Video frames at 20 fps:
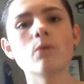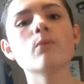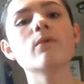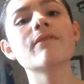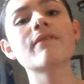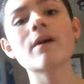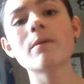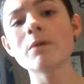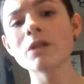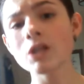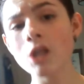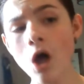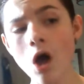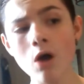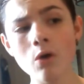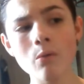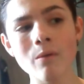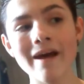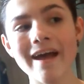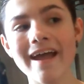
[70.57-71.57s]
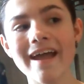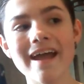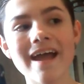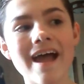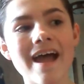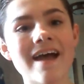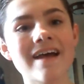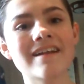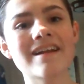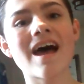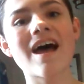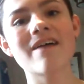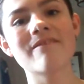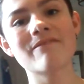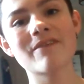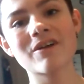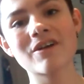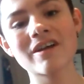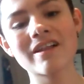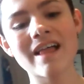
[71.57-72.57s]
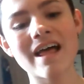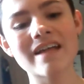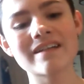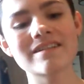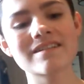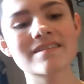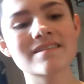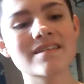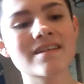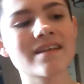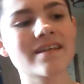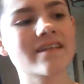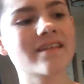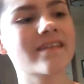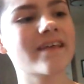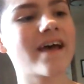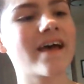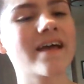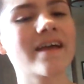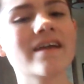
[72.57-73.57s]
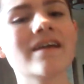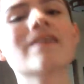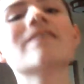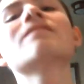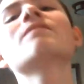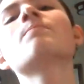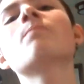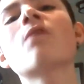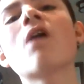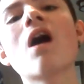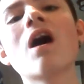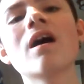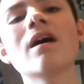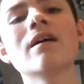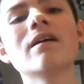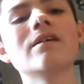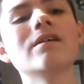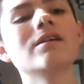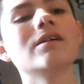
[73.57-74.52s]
We've come a long way and I'm very glad to see that it has brought